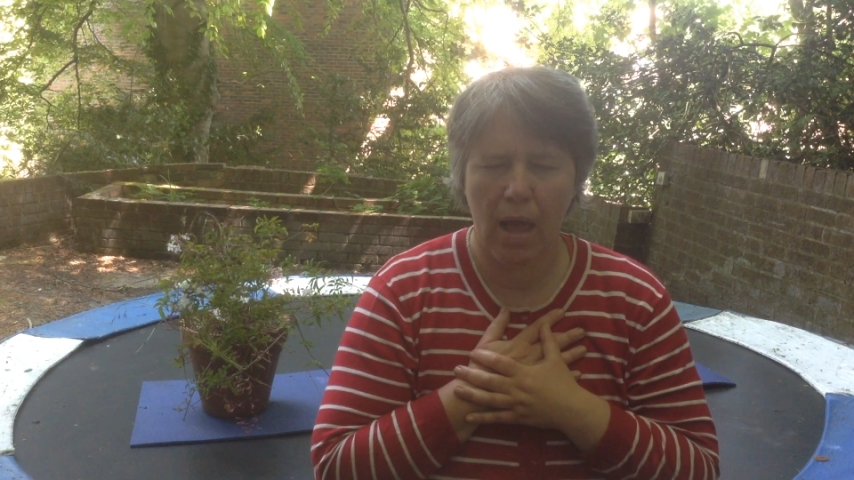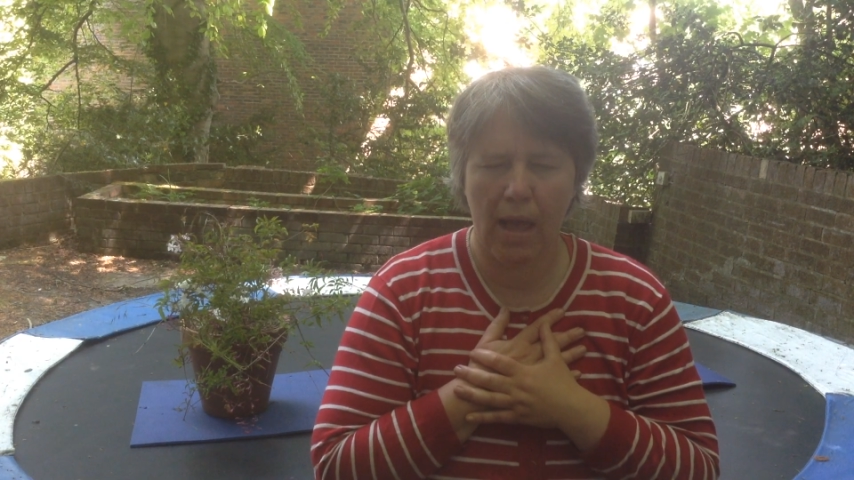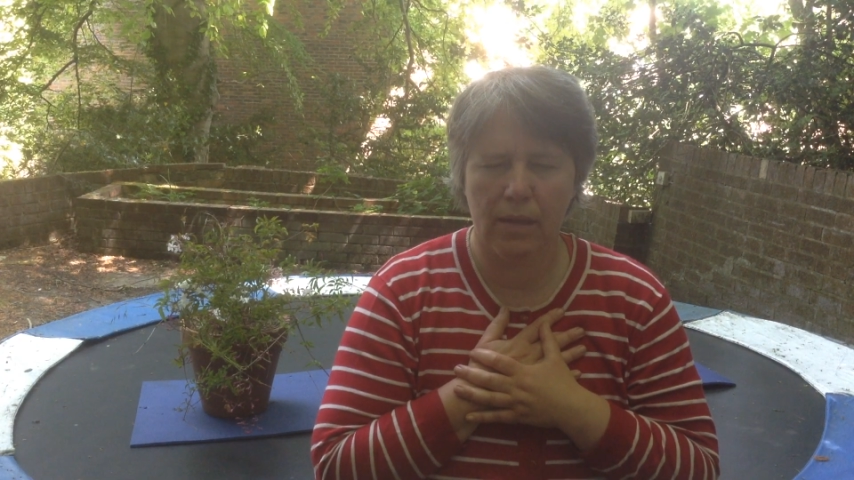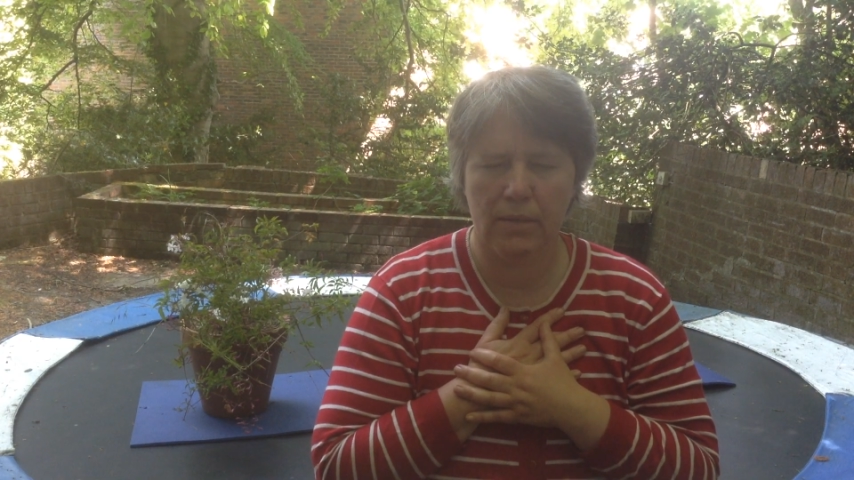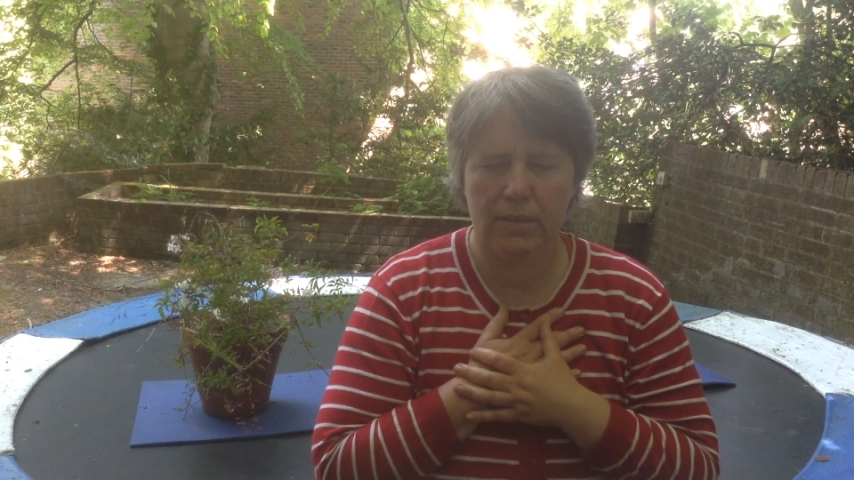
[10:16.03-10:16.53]

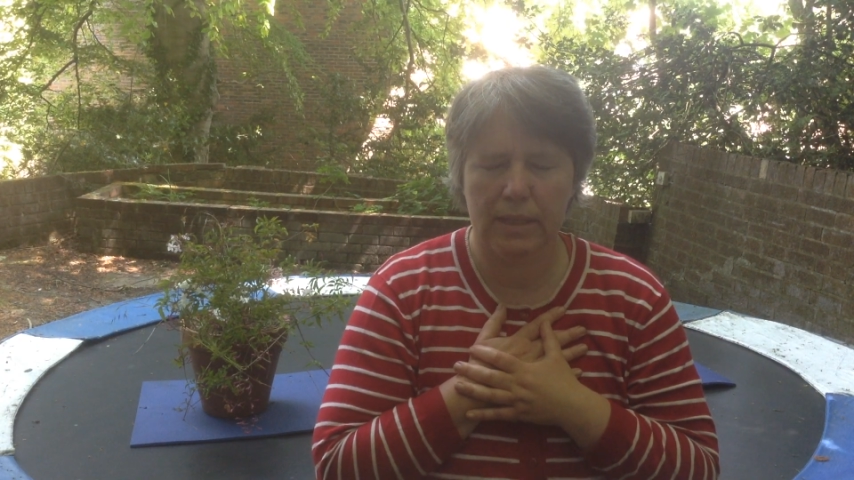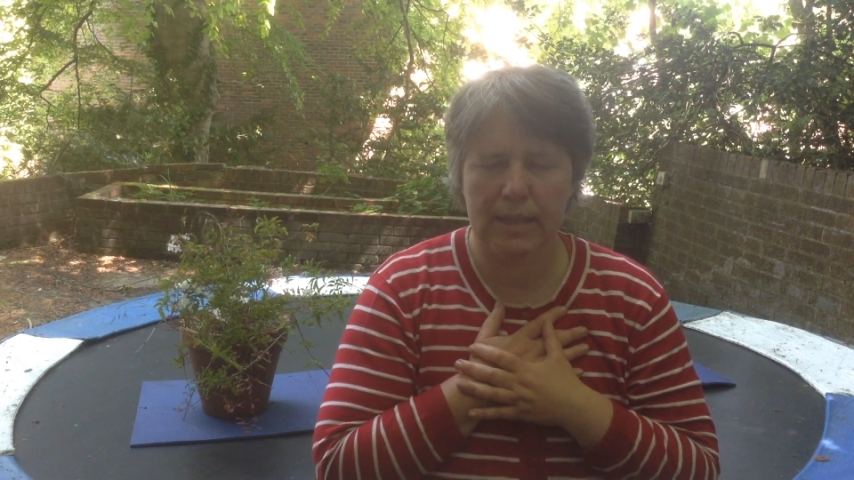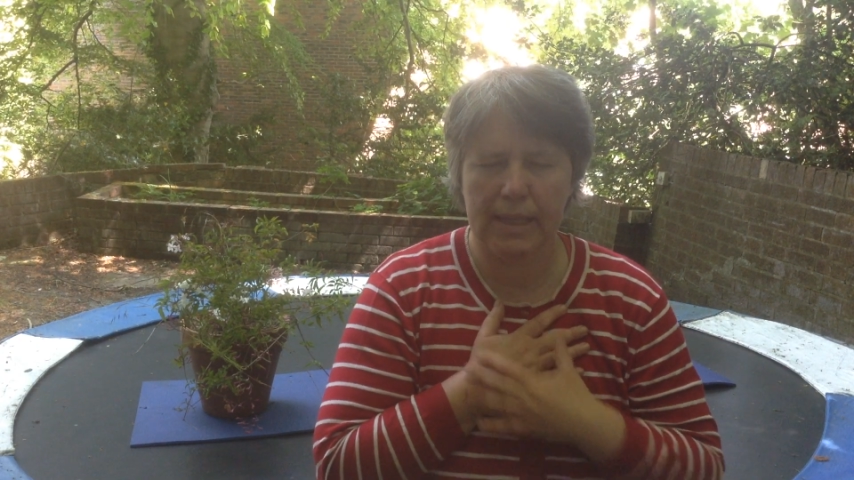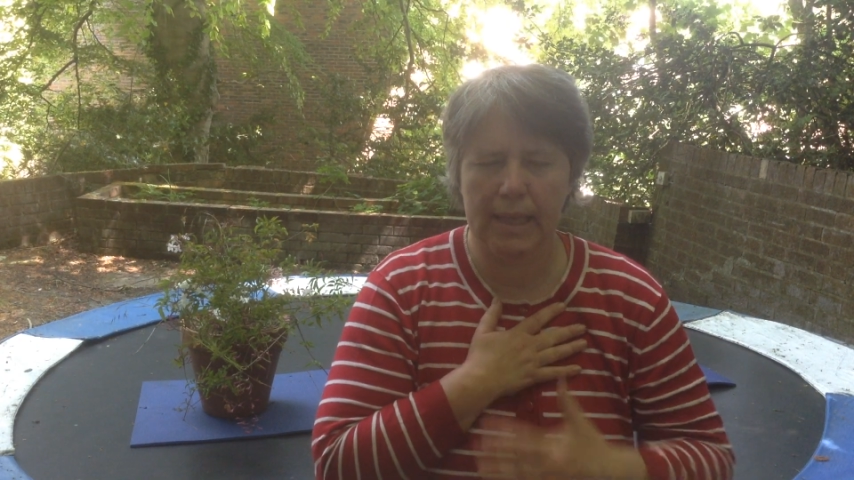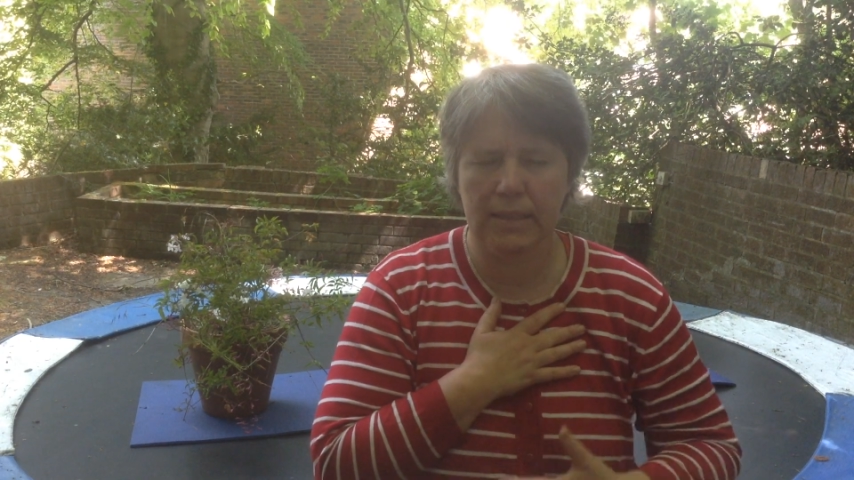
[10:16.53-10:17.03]
and
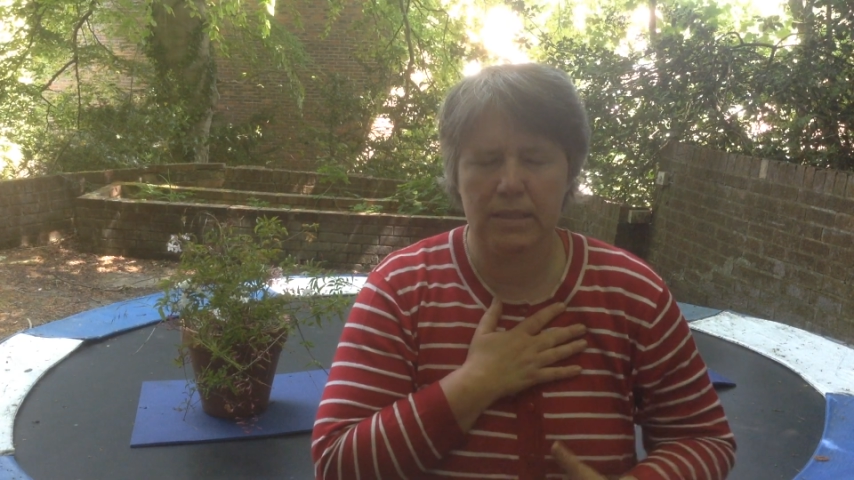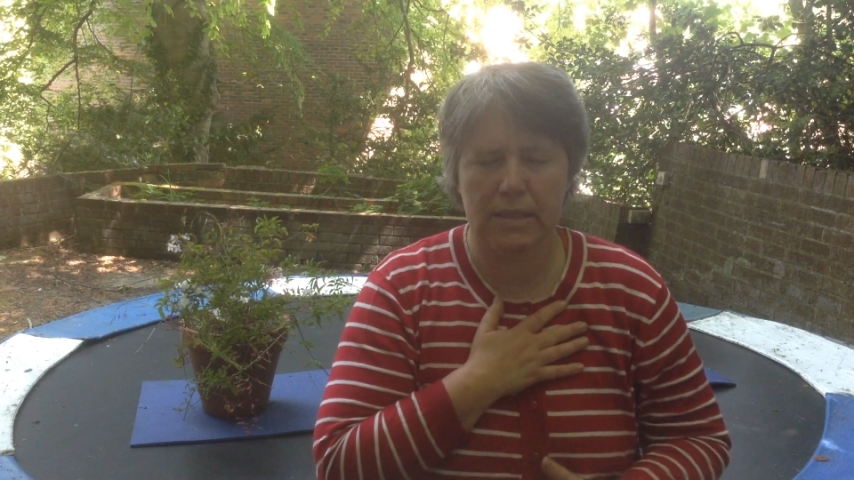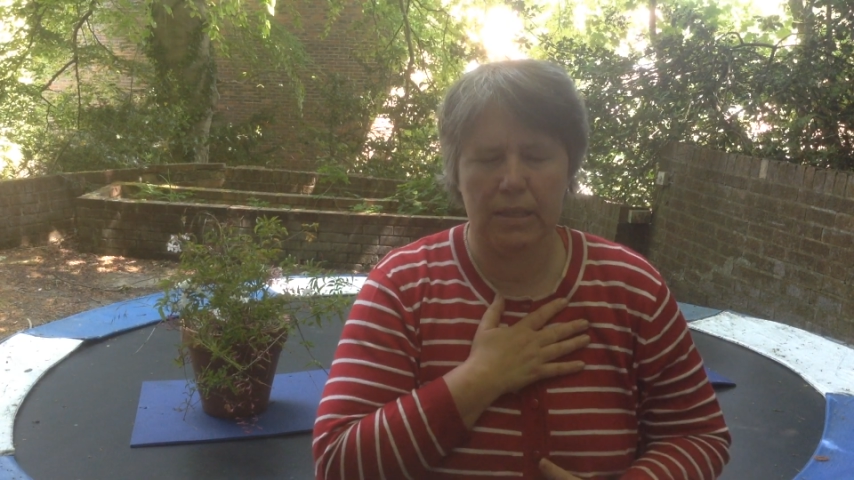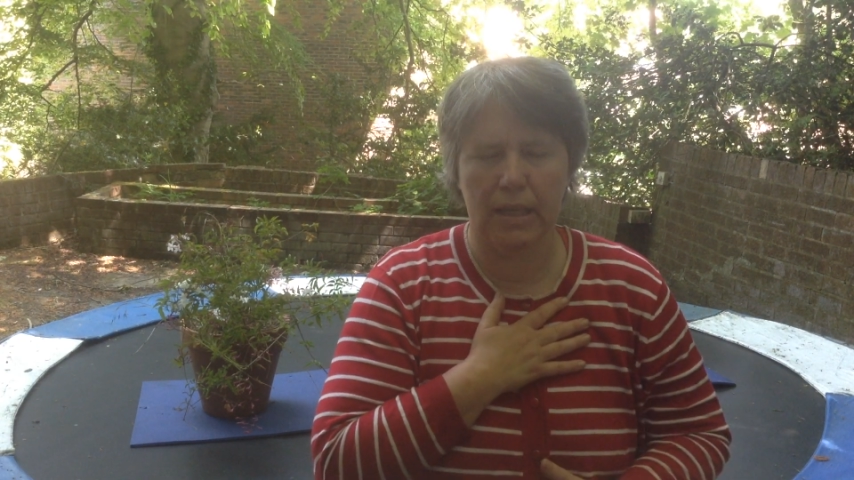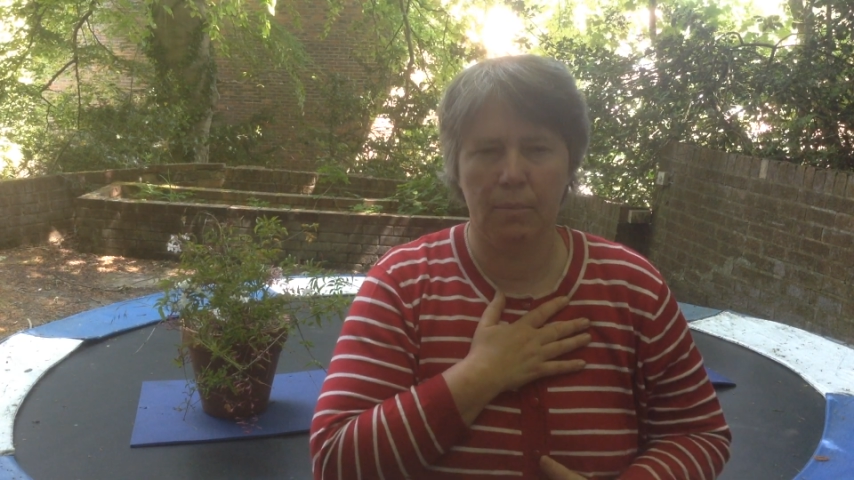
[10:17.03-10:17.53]
it
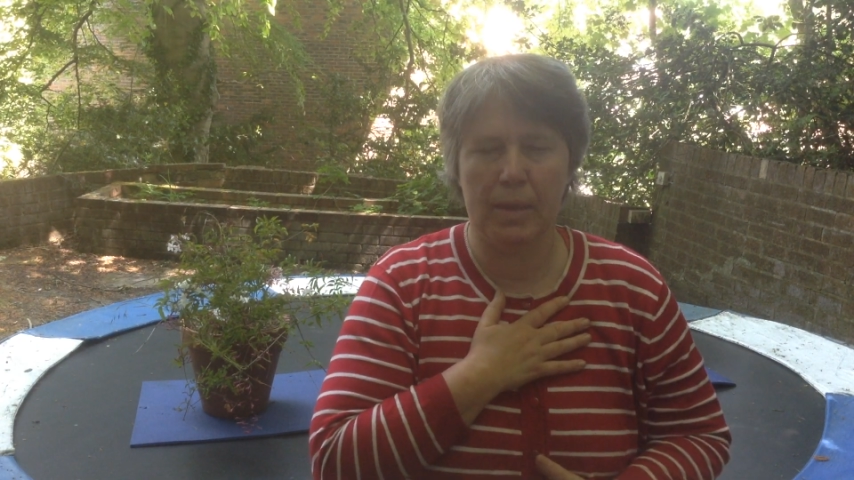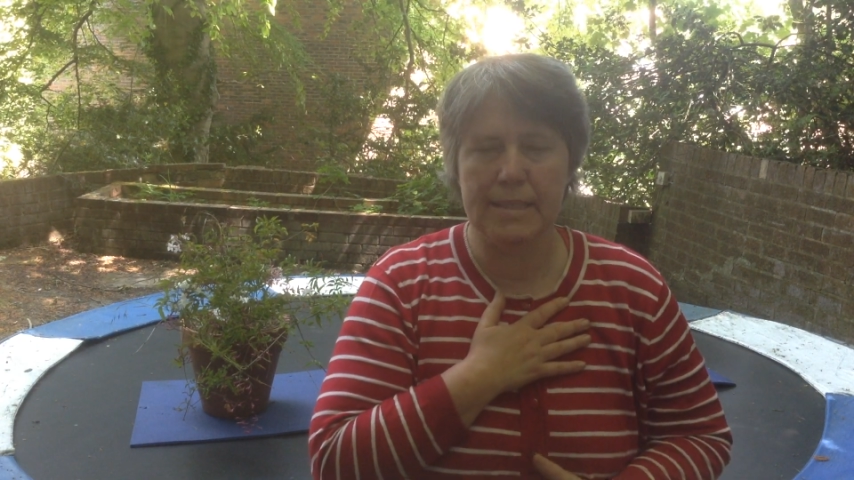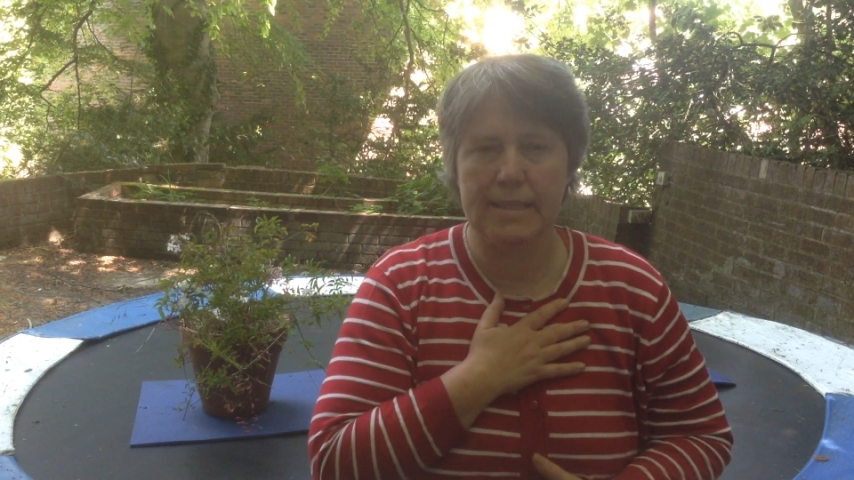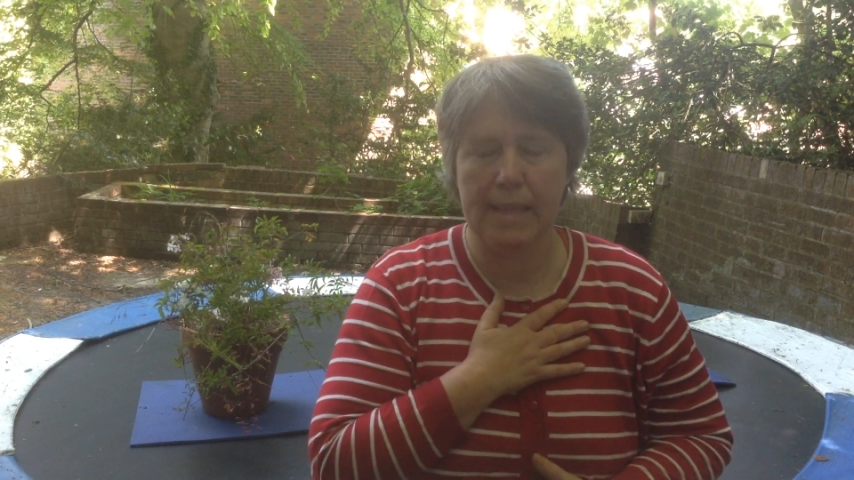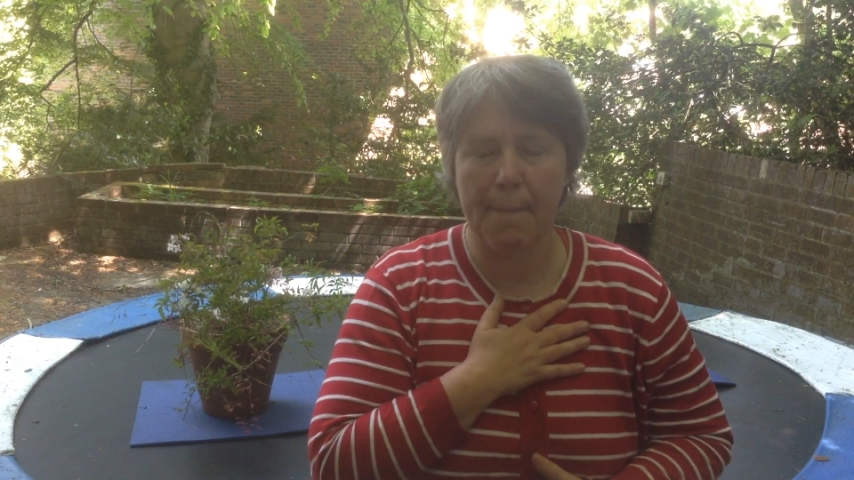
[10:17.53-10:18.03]
is in my
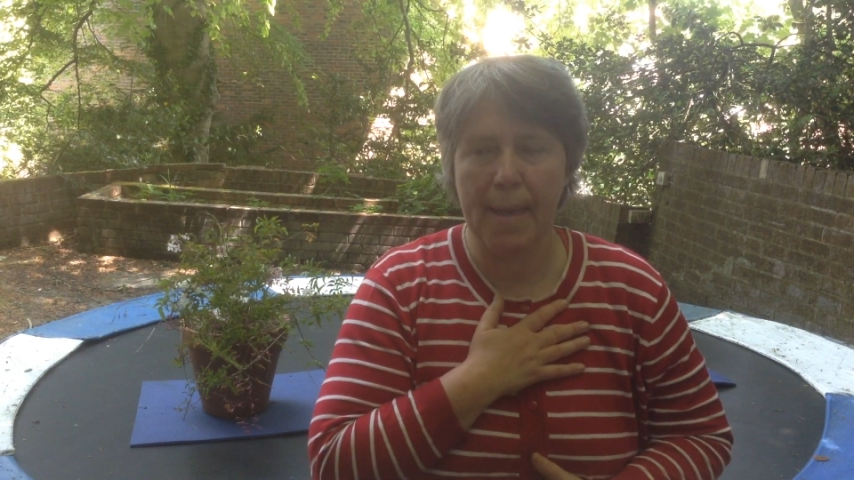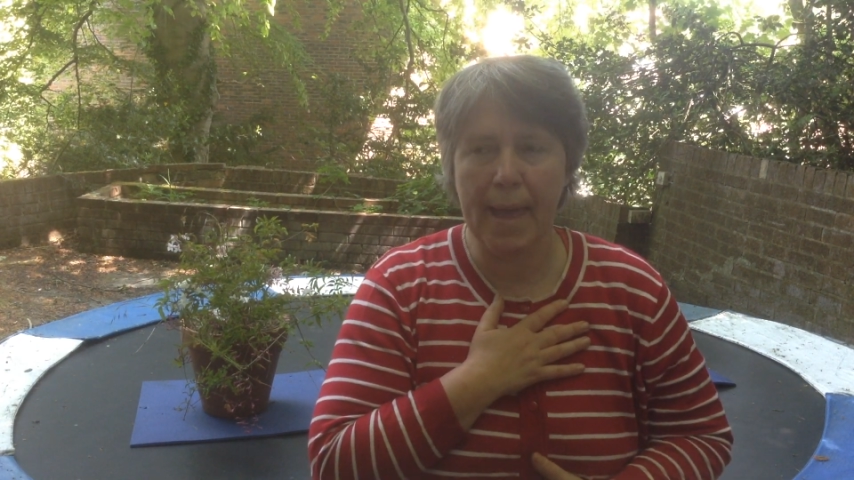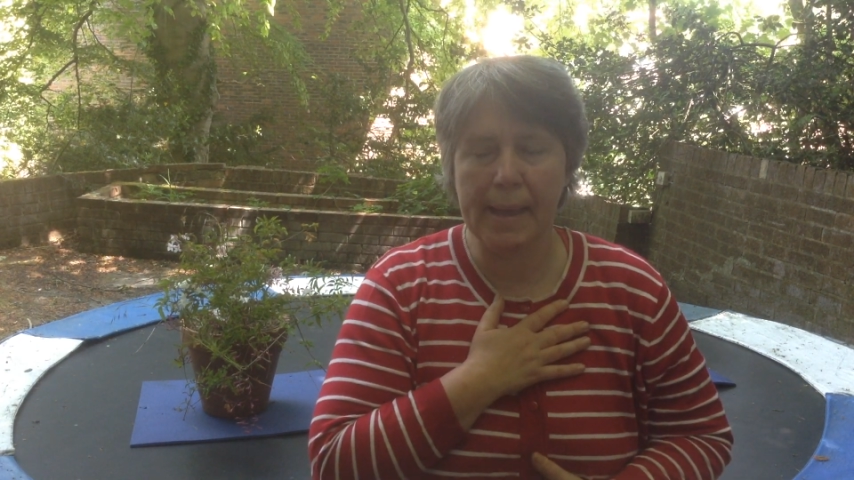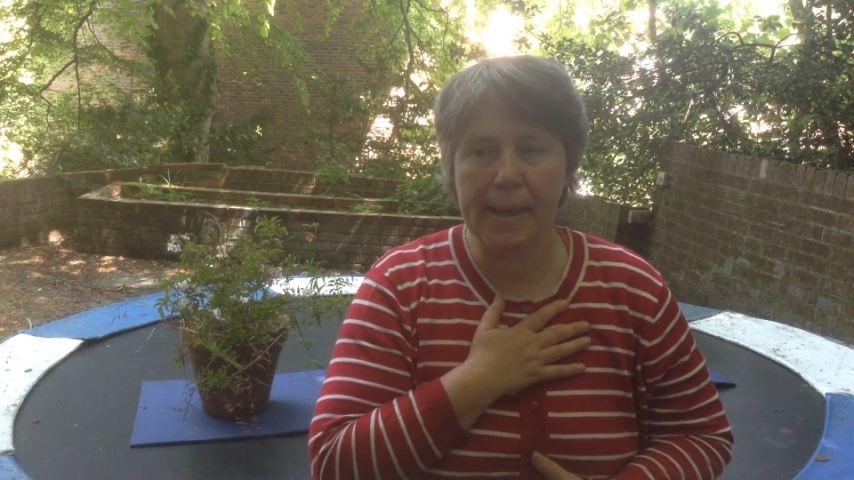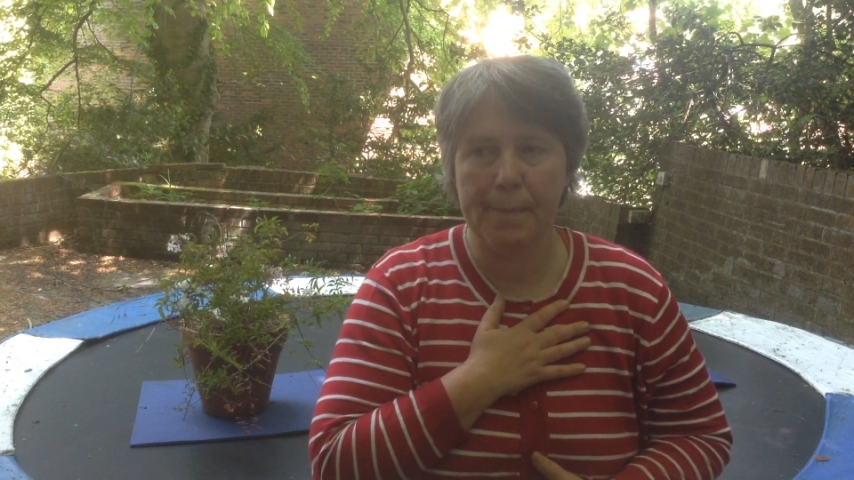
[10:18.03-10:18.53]
stomach,